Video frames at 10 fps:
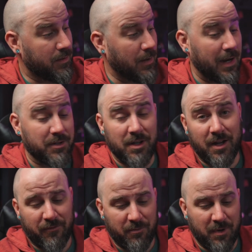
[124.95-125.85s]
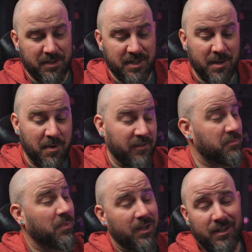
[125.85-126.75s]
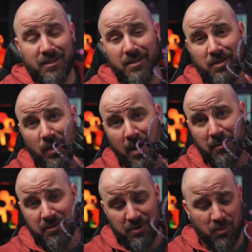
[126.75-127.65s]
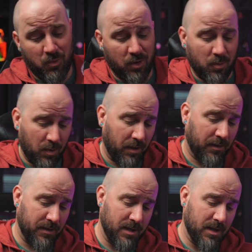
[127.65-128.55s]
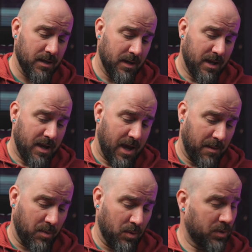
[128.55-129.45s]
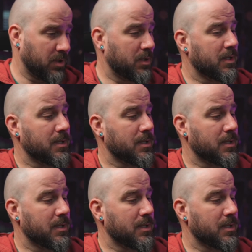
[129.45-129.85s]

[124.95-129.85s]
I actually got it from my ZMFs, but it just so happens to work with the Apos